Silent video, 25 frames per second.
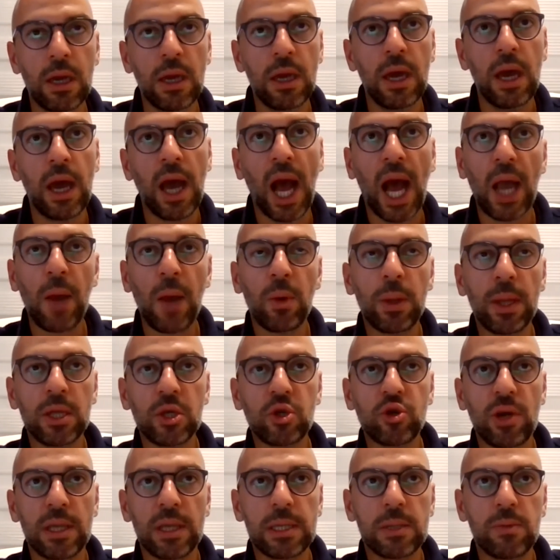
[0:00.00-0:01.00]
I want to
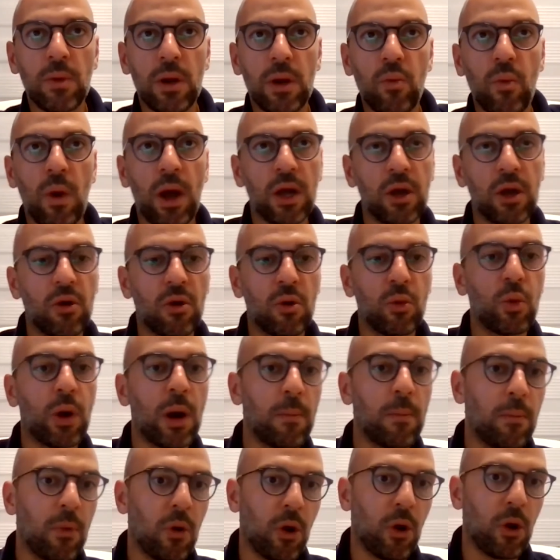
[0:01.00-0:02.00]
transfer 1 girl, 1
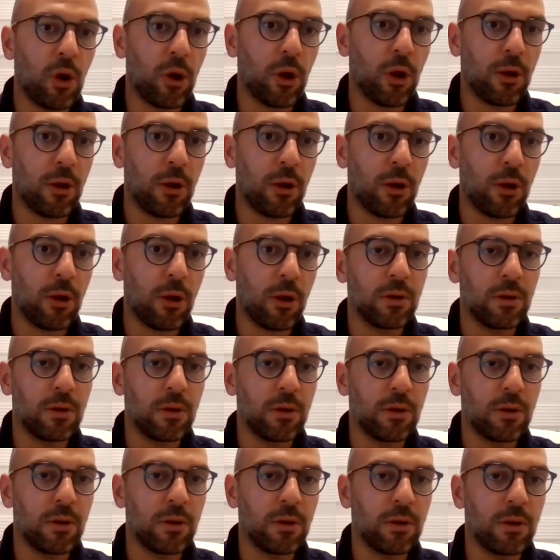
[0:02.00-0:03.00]
boy.
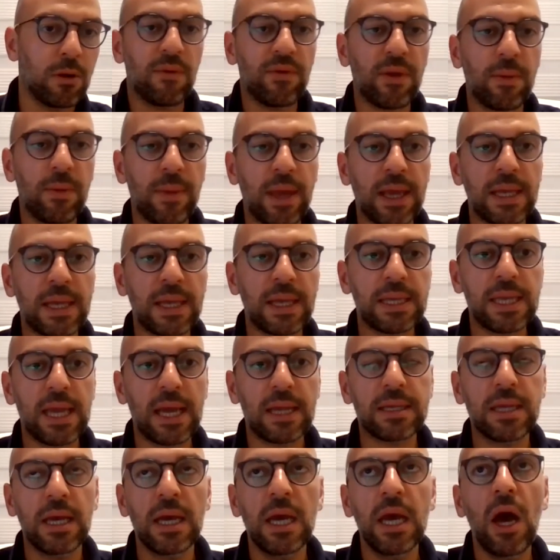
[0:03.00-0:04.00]
Or some of them, they
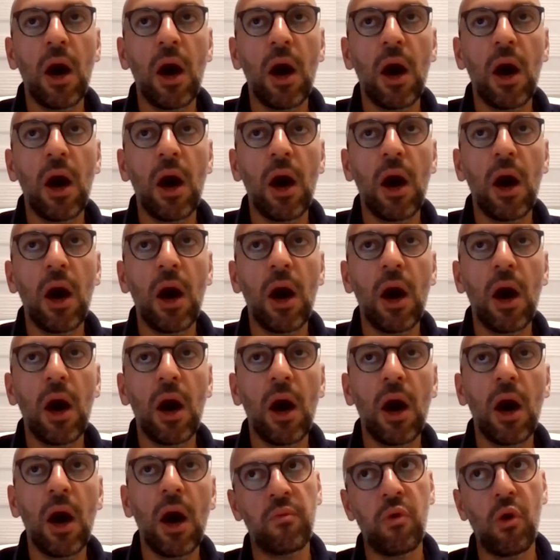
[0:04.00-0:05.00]
said, oh, I
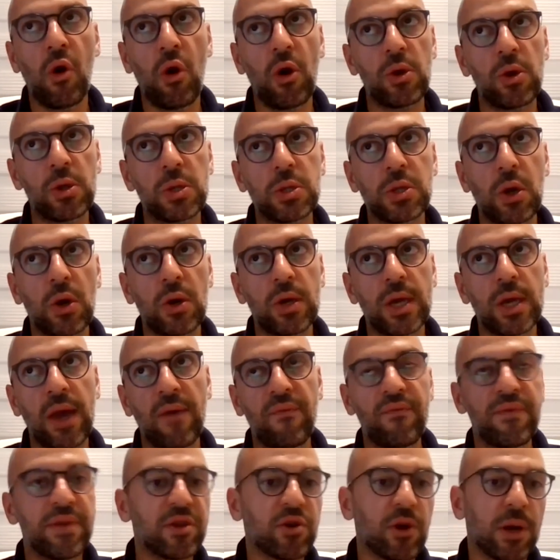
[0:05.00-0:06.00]
want to have boys,
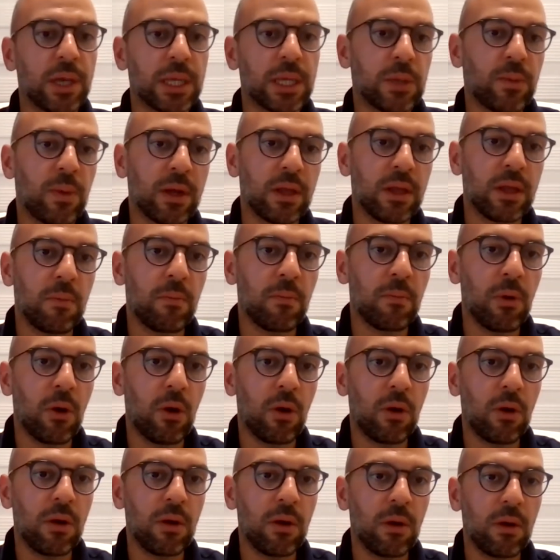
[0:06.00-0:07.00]
so can we transfer the
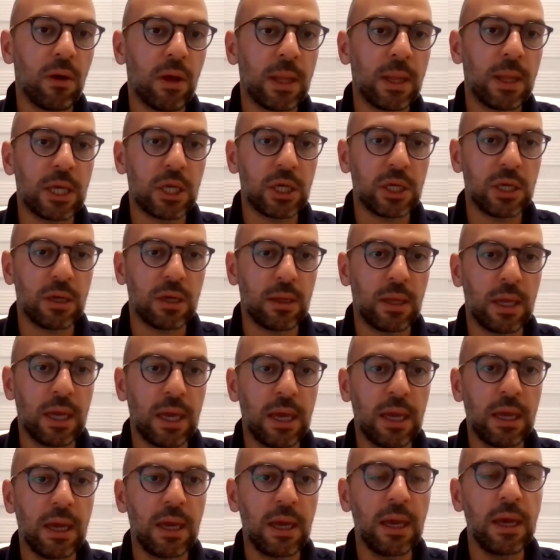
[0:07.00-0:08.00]
boy
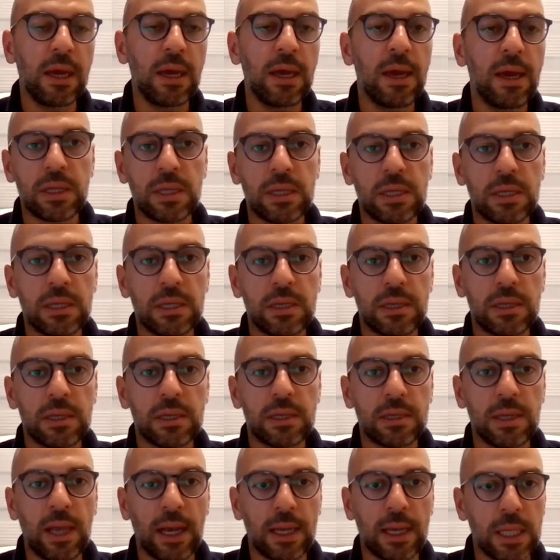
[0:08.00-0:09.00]
initially? And if it's
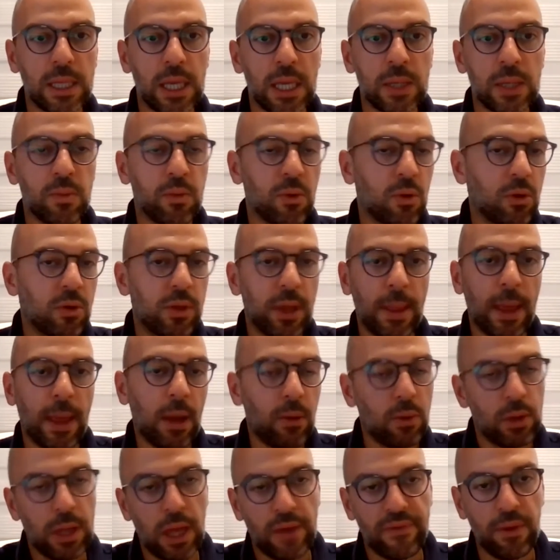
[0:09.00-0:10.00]
successful,
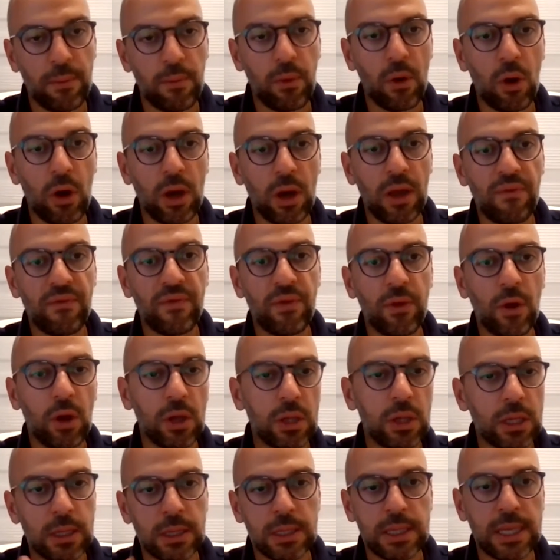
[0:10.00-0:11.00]
then I will have a boy. If
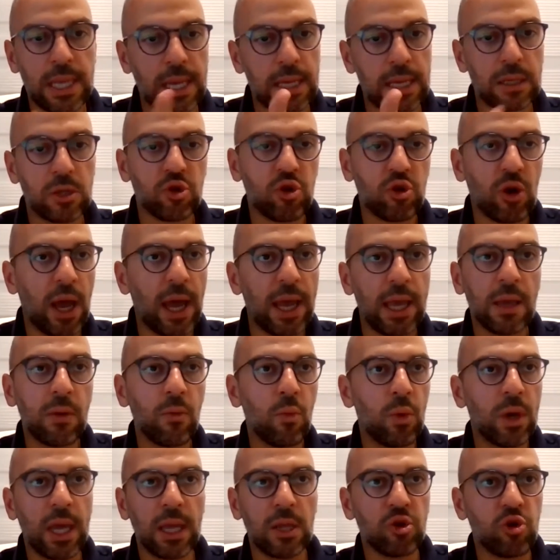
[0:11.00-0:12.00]
not, second try,
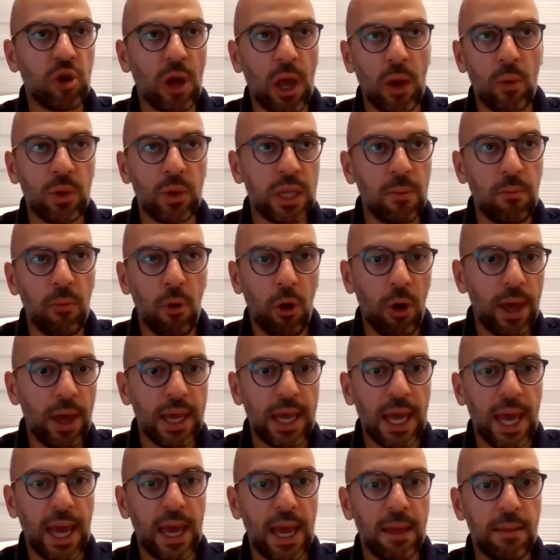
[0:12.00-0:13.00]
we can try with the boy
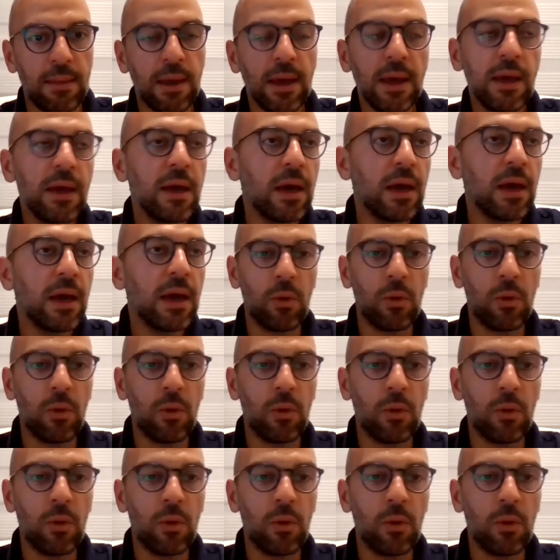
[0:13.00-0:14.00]
again. If
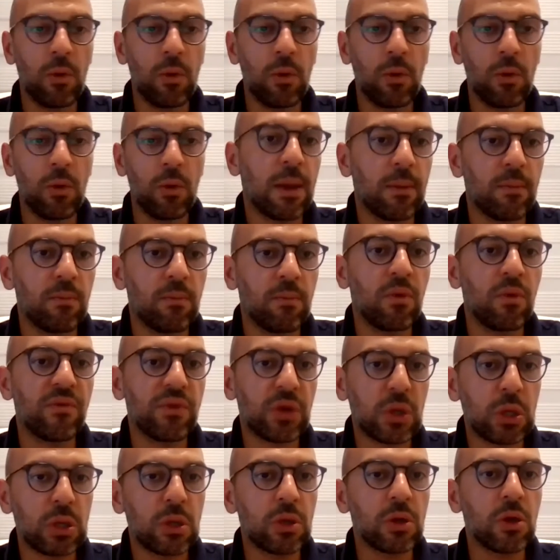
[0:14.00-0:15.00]
it's not working, then we
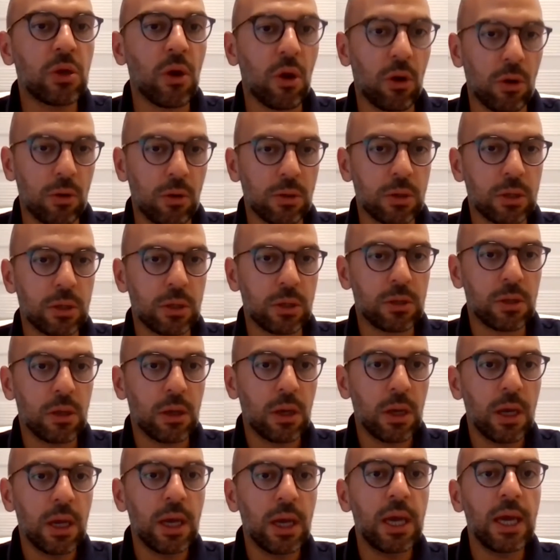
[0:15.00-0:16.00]
can move to the
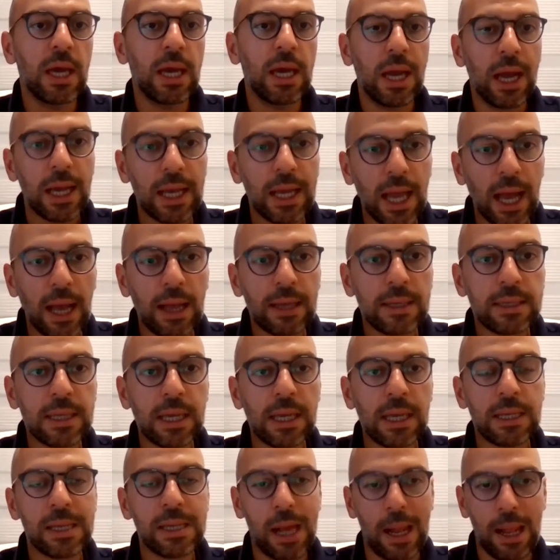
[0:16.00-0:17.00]
girls.
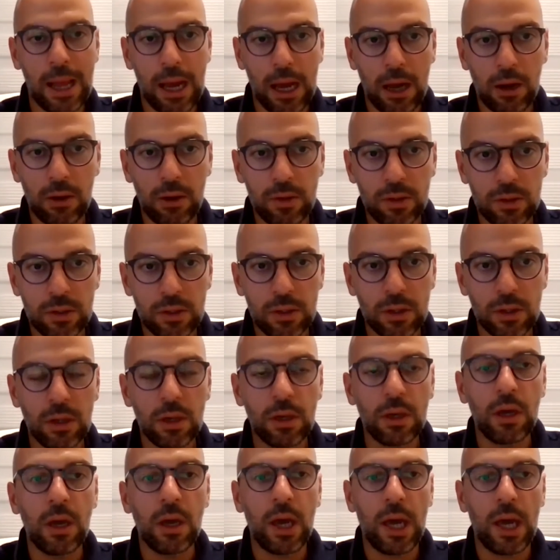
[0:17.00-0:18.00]
Yes, it's allowed
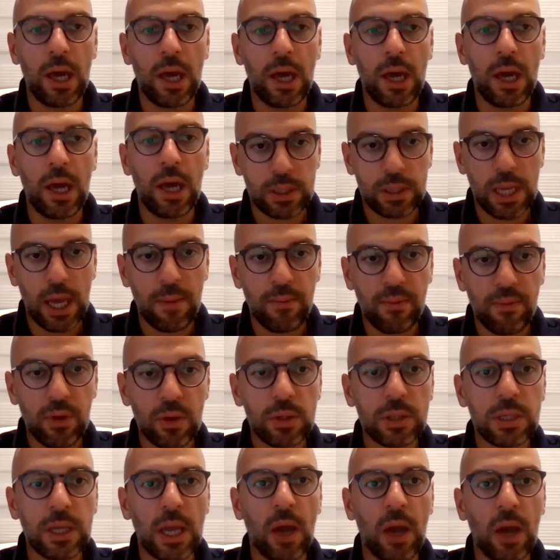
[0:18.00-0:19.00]
in North
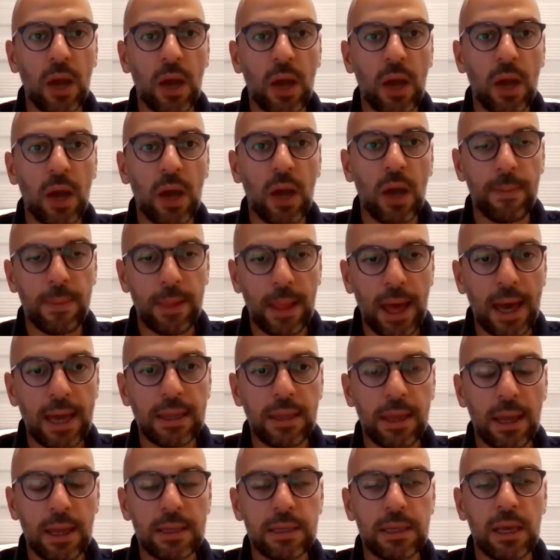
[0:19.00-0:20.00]
Cyprus, and we apply
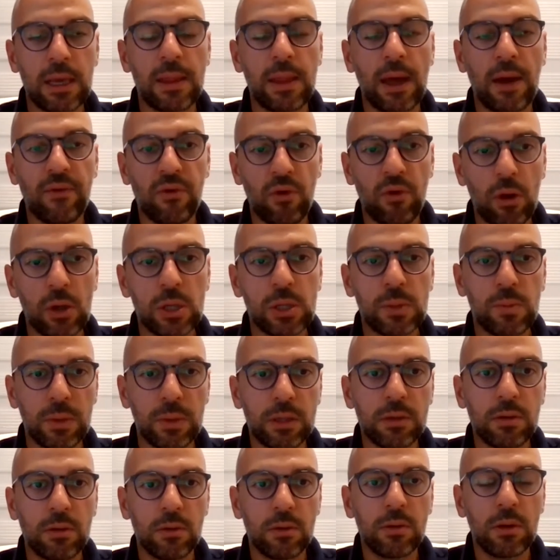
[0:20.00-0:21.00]
that in our
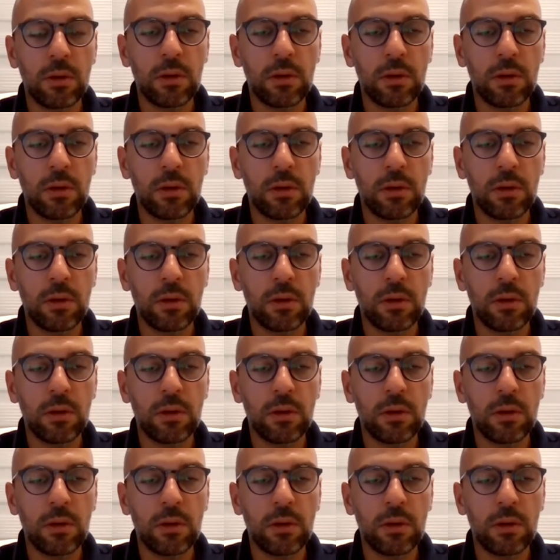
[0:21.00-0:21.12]
hospital.